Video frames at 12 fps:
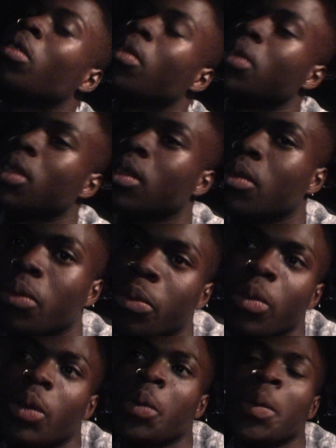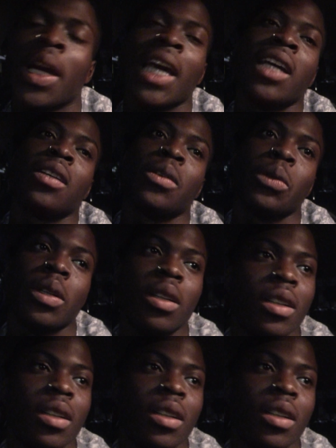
older. We're getting older.